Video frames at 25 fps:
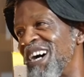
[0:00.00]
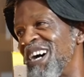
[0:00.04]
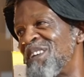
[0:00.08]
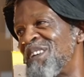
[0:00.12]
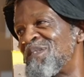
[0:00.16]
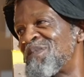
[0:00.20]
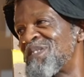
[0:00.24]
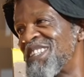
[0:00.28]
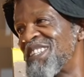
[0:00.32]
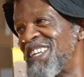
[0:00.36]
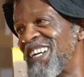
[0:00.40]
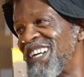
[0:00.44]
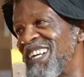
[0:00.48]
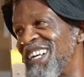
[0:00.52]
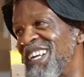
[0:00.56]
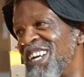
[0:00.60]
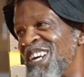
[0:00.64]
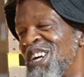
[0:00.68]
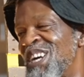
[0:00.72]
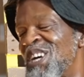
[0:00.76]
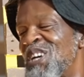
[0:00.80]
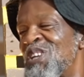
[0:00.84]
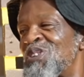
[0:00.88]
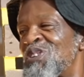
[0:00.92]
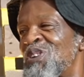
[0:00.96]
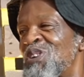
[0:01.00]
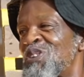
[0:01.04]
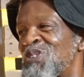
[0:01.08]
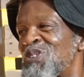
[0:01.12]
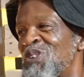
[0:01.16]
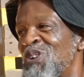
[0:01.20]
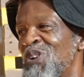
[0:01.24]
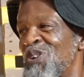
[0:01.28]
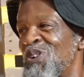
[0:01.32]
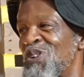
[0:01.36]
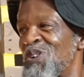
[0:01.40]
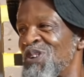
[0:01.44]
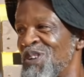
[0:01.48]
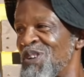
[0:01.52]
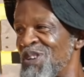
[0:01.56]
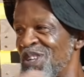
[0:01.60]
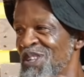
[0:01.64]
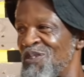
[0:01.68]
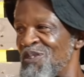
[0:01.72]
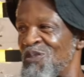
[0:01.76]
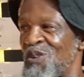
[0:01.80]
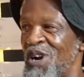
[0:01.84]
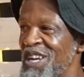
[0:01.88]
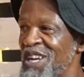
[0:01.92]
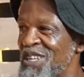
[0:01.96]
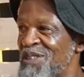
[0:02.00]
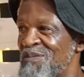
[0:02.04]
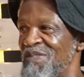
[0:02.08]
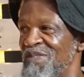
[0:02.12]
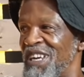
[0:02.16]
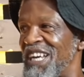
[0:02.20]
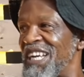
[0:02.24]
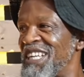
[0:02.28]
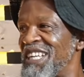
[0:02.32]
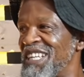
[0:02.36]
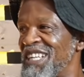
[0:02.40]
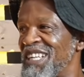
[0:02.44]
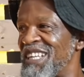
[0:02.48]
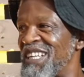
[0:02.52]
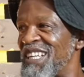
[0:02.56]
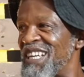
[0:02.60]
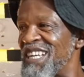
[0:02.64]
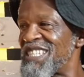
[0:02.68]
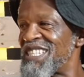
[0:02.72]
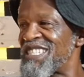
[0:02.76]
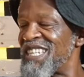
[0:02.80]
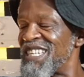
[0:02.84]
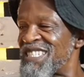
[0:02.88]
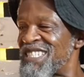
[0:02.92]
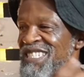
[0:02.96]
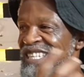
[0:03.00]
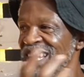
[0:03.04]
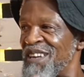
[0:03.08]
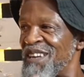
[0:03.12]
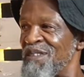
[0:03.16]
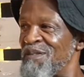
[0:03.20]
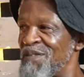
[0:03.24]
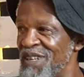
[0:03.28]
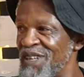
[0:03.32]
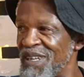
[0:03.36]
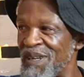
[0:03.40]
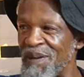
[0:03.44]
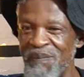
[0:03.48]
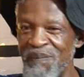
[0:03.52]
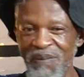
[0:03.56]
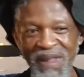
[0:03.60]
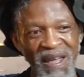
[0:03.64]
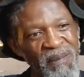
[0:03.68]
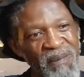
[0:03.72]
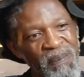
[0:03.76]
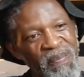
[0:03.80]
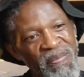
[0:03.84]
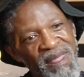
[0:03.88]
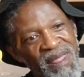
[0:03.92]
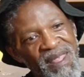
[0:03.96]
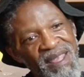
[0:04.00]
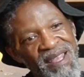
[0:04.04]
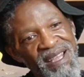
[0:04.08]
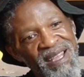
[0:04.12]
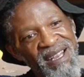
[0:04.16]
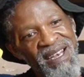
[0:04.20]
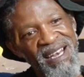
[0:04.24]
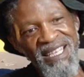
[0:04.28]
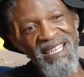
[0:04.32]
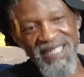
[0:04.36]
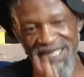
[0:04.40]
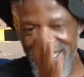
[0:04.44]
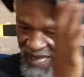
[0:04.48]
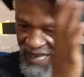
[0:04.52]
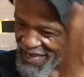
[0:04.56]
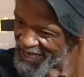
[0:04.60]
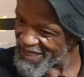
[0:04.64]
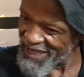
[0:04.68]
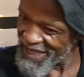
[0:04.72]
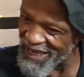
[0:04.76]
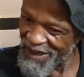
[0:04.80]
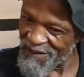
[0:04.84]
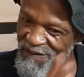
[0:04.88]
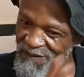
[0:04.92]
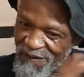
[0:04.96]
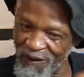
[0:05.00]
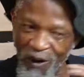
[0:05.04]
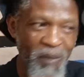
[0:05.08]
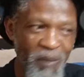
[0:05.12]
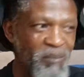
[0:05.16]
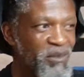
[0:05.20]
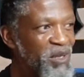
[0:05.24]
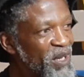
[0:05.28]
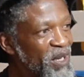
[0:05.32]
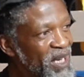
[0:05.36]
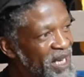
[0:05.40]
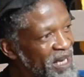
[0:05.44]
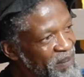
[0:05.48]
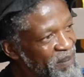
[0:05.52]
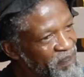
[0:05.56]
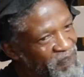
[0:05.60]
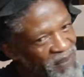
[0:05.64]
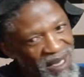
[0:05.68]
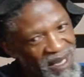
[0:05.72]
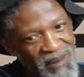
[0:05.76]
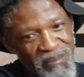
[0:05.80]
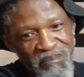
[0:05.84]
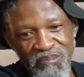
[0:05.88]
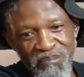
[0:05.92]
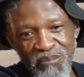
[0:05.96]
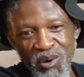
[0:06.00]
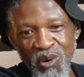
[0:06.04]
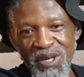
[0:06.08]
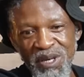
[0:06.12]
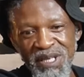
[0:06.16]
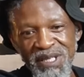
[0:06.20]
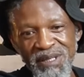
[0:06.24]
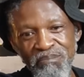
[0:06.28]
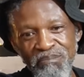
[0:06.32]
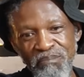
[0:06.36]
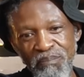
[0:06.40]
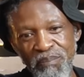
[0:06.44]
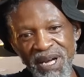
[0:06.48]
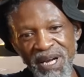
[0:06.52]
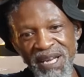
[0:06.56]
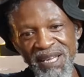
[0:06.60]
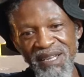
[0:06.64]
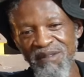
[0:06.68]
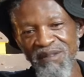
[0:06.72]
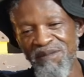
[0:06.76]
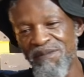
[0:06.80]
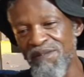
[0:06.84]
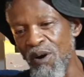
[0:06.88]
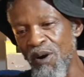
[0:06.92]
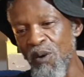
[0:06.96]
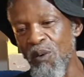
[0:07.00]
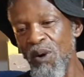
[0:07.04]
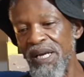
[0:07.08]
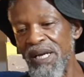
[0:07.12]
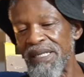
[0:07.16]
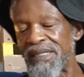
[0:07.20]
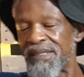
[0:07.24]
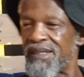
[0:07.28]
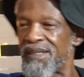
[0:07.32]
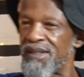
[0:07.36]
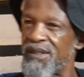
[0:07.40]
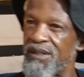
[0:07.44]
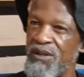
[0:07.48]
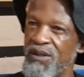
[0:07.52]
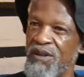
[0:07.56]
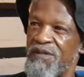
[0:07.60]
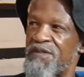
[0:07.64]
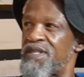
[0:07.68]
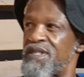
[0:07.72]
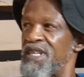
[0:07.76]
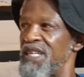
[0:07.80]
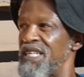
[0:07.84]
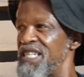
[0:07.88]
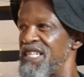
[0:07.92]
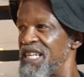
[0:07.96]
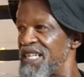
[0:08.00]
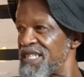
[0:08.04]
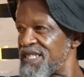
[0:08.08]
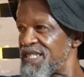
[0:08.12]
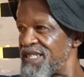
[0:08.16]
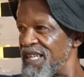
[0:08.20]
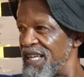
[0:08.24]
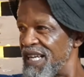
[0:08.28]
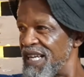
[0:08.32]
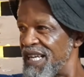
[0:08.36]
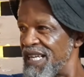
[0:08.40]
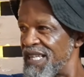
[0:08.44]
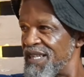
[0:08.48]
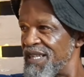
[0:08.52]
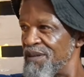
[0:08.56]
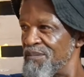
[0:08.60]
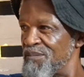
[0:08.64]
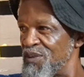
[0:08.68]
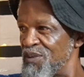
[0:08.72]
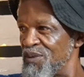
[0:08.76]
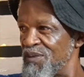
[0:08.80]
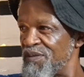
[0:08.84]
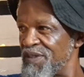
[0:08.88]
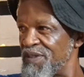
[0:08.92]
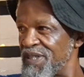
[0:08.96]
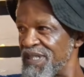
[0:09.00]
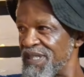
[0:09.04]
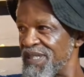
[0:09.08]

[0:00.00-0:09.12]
after. So white man as a savior. Now let's take that formula and bring it forward. You've seen yesterday the movie.